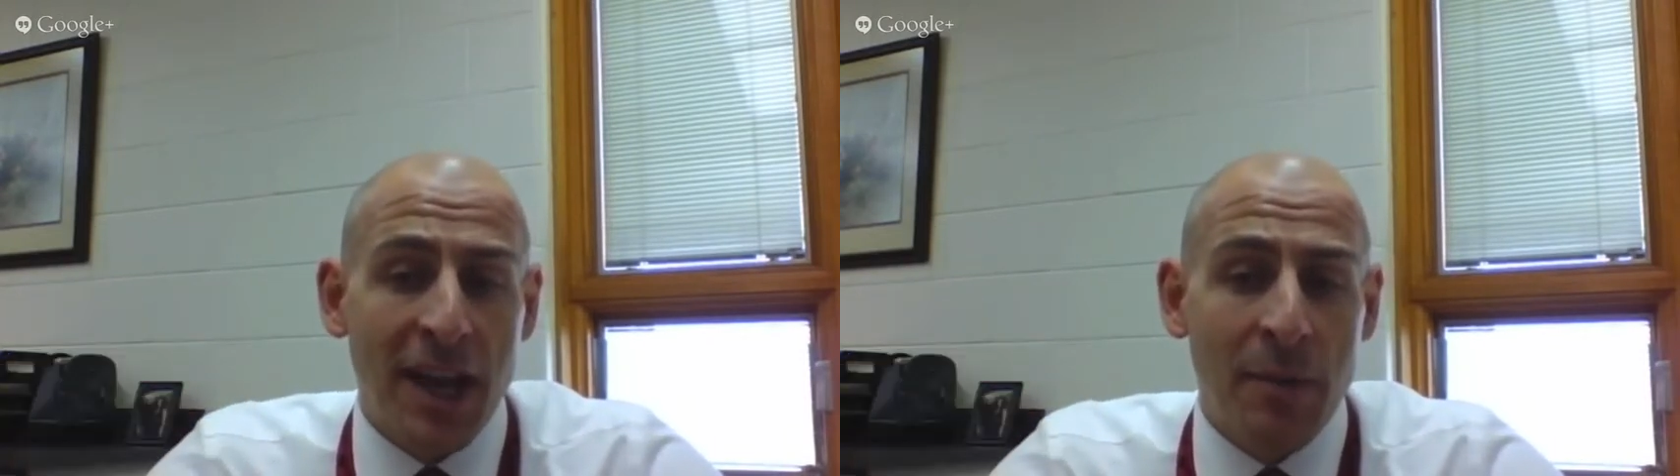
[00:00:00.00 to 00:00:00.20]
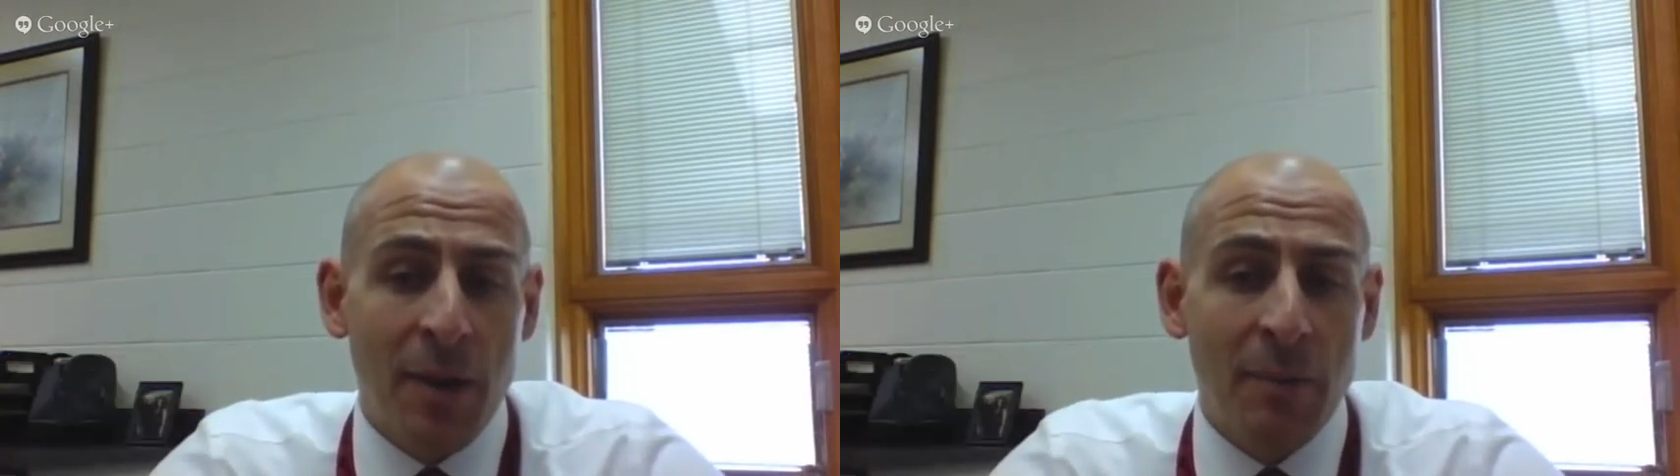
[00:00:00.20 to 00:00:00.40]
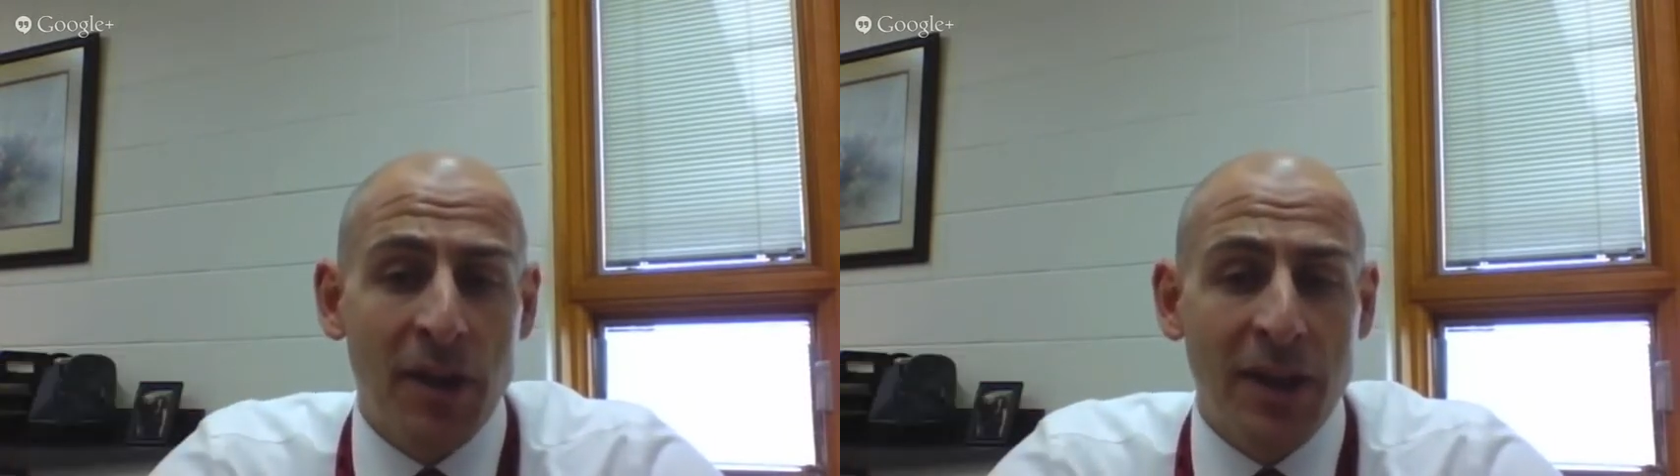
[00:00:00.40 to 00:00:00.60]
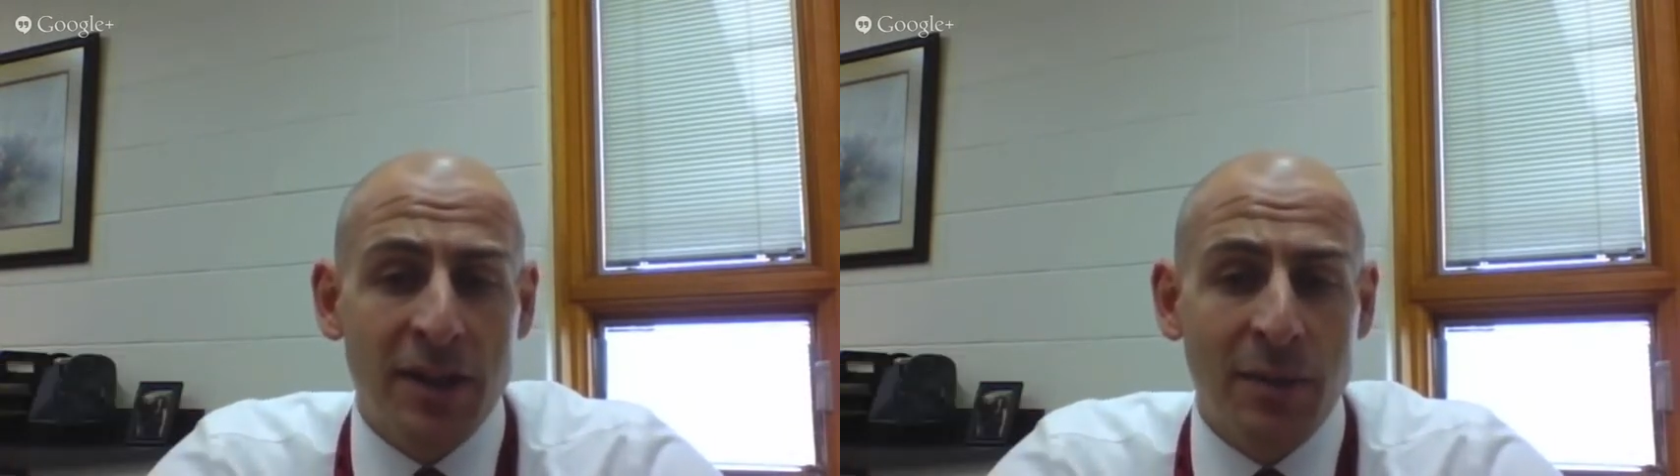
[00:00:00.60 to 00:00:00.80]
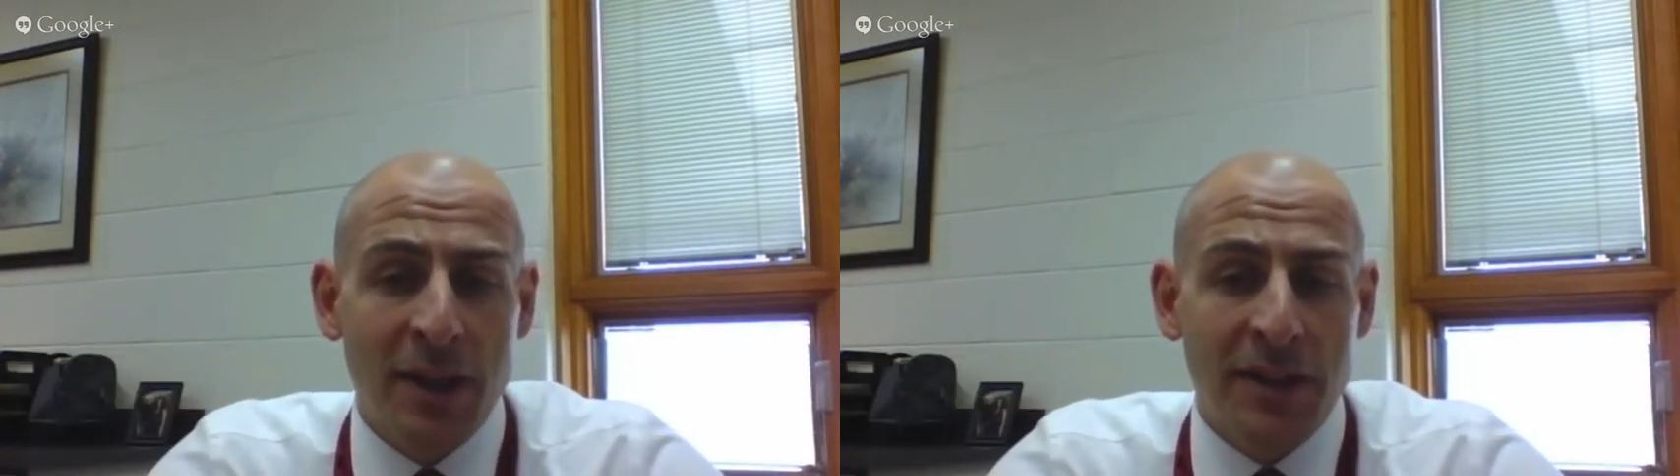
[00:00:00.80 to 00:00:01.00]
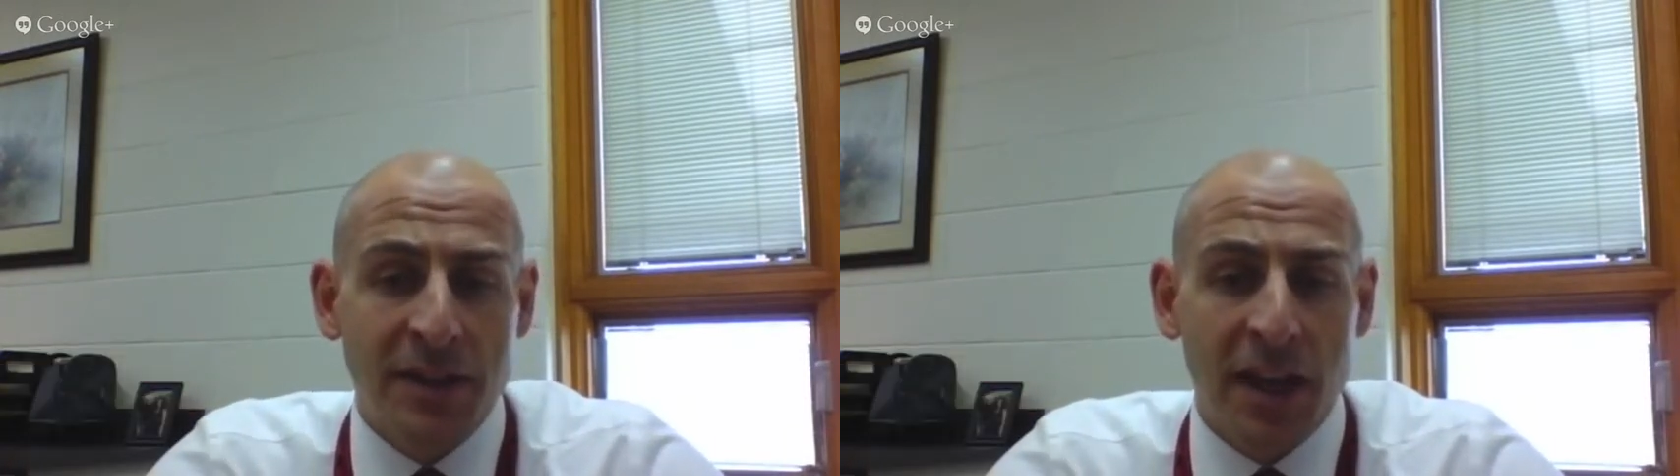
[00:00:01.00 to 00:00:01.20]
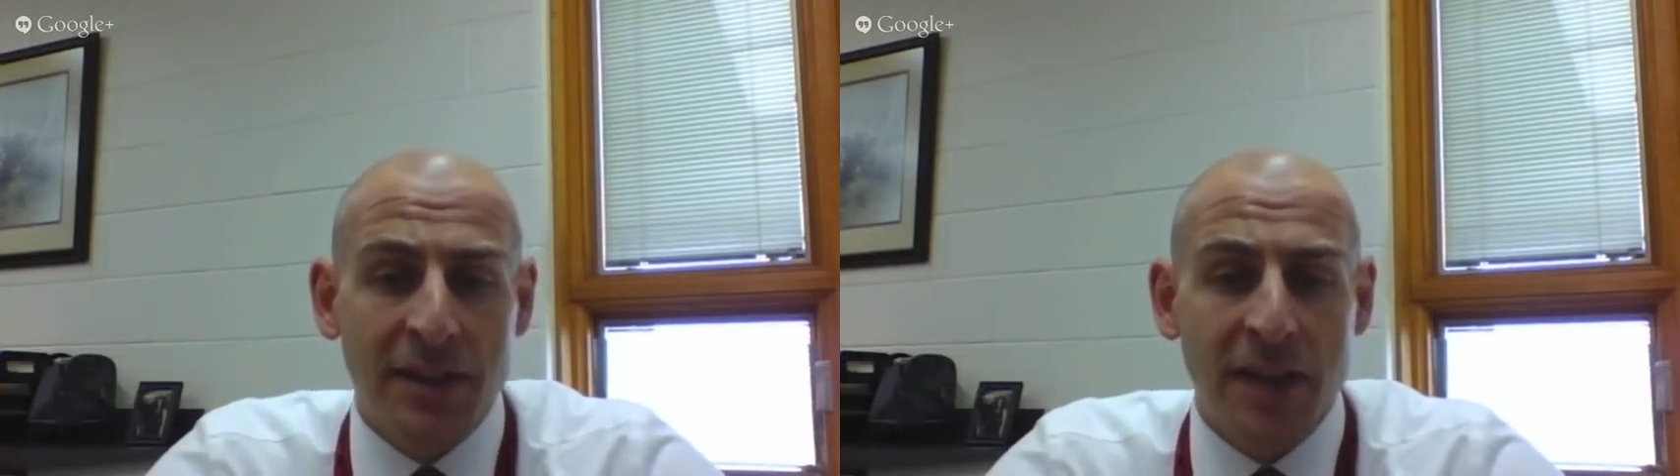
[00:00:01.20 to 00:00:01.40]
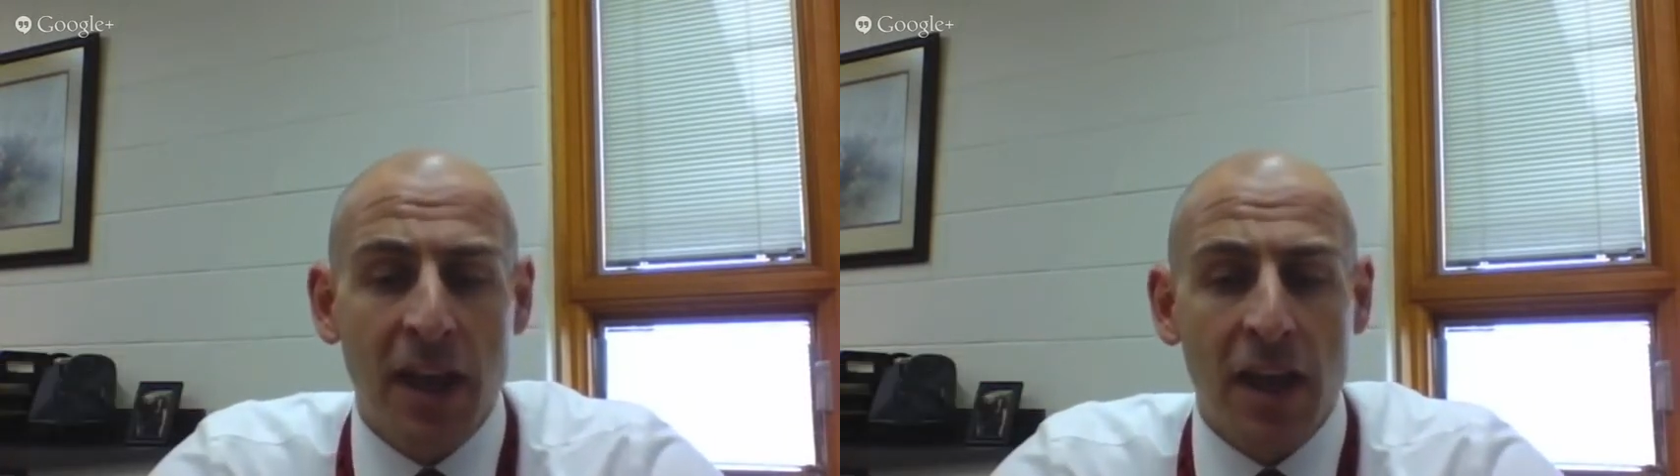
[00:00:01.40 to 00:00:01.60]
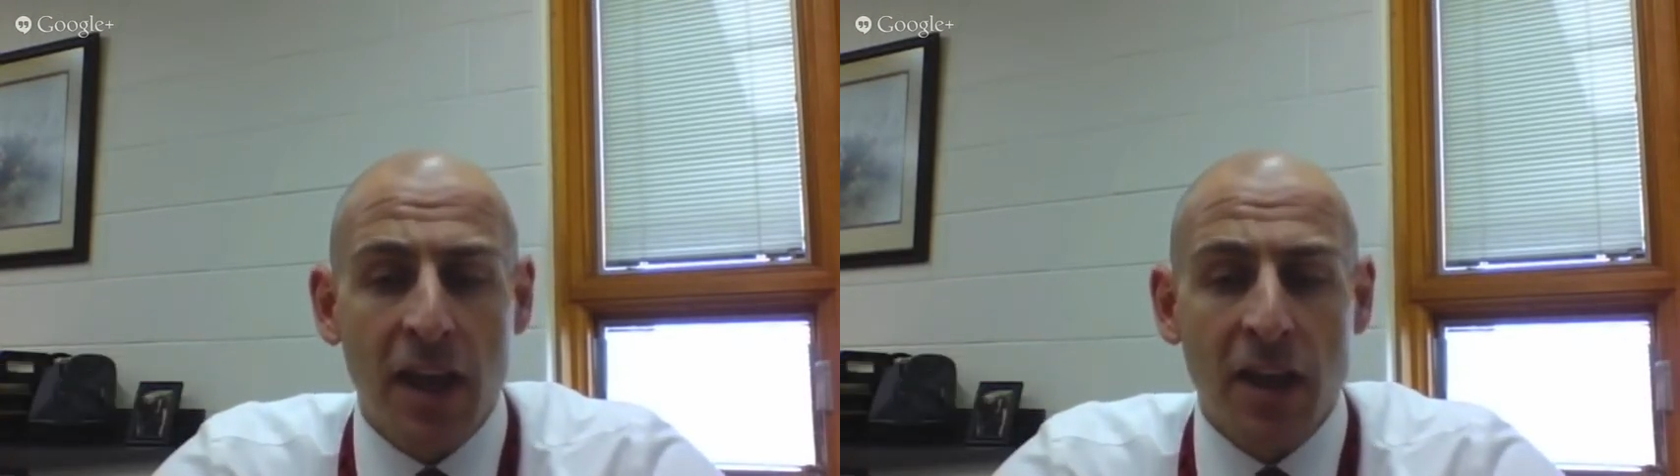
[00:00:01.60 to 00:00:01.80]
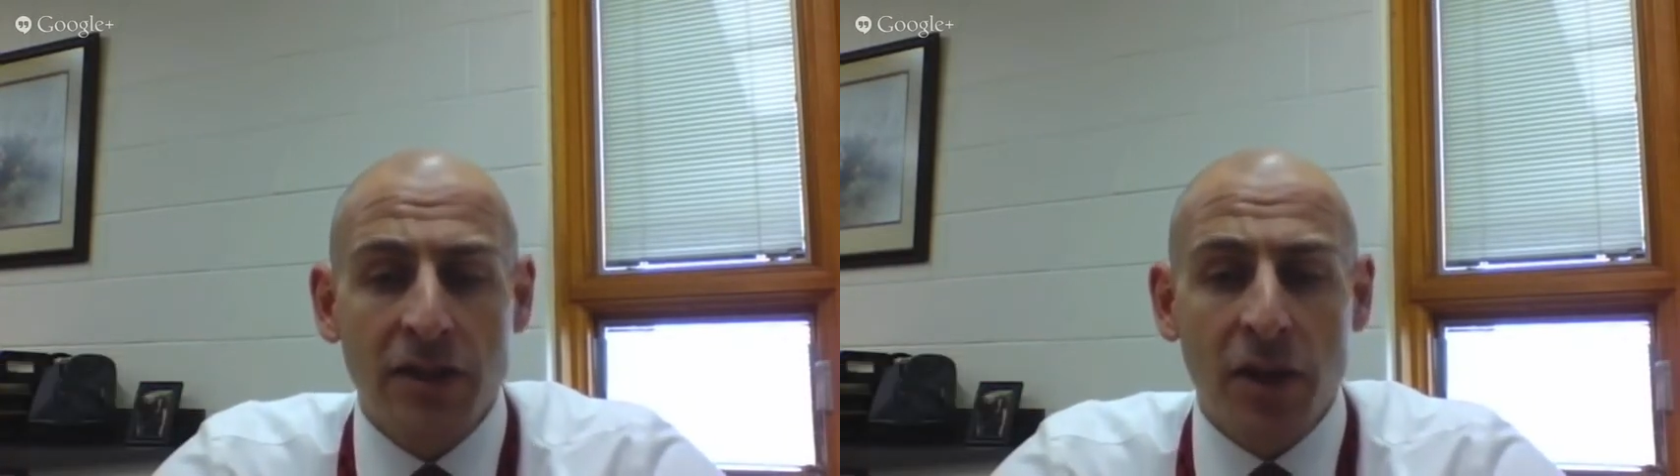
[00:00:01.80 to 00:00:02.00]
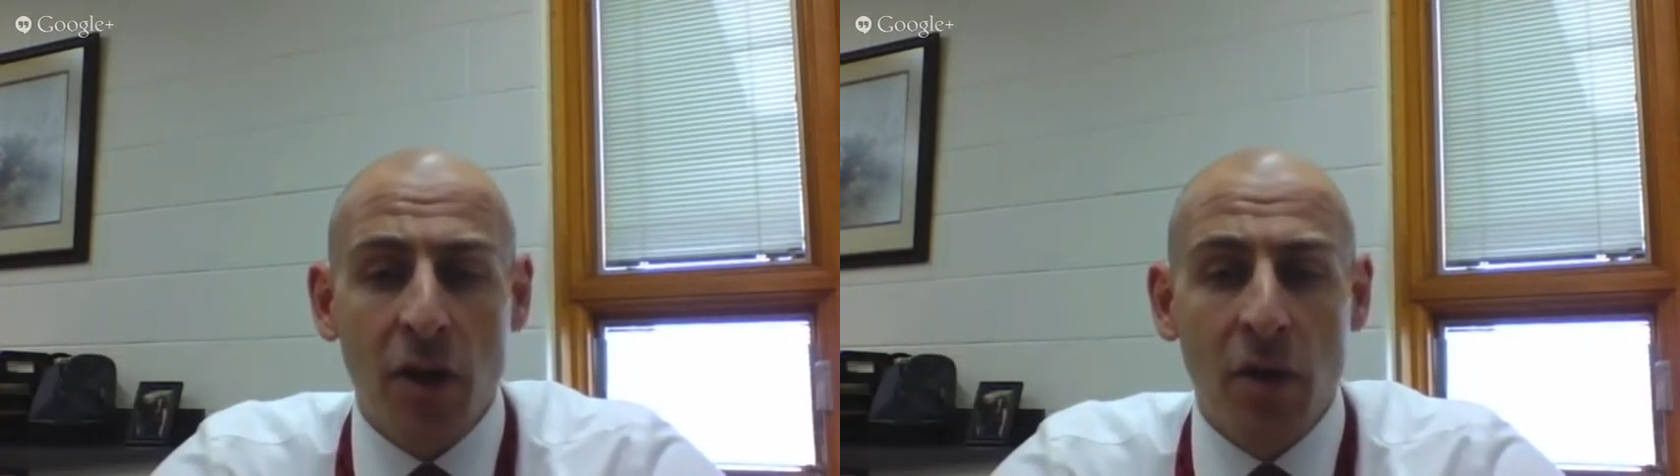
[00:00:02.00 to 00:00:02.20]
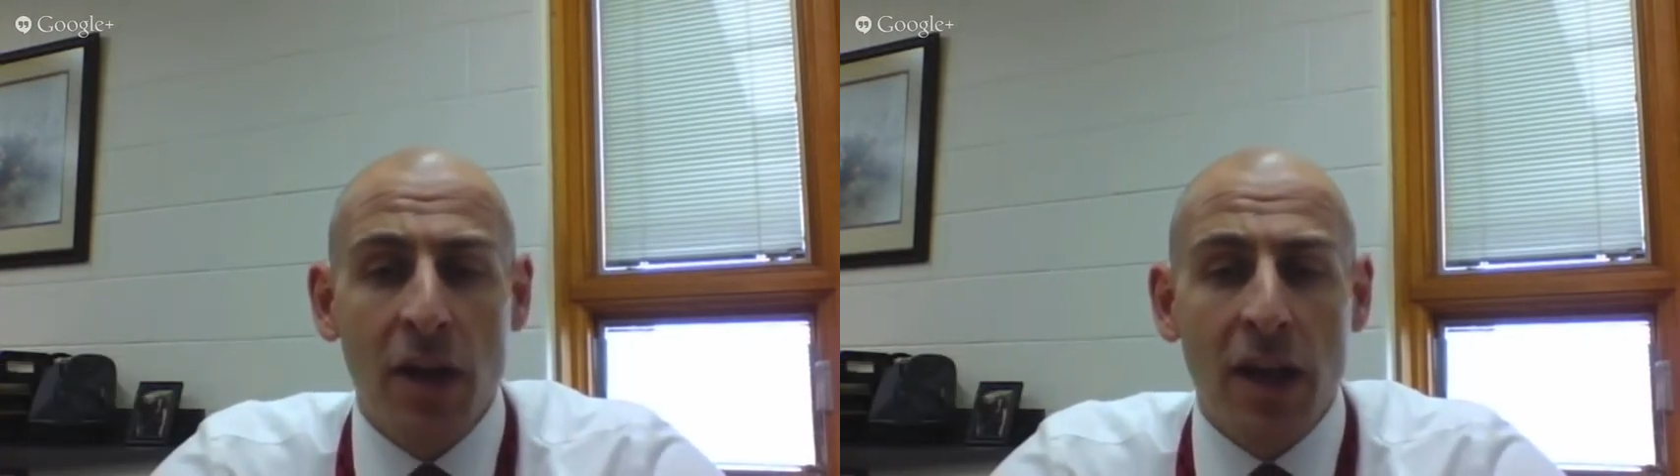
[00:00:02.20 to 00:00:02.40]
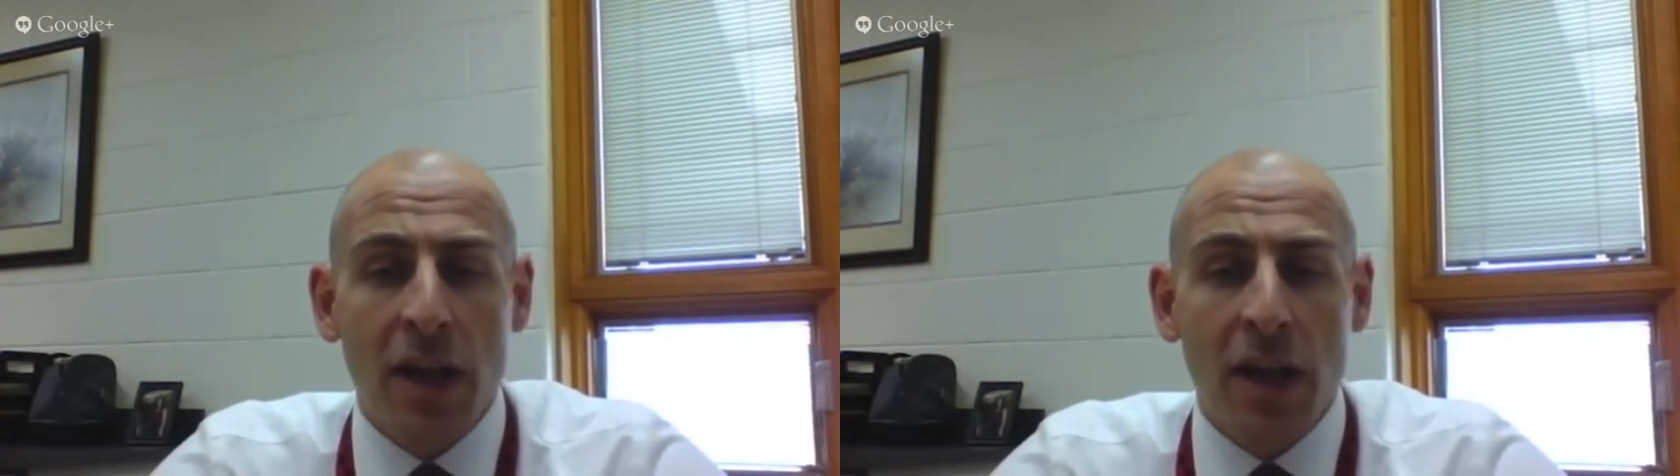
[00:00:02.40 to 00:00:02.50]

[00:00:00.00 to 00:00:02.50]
came up that needs to be discussed. So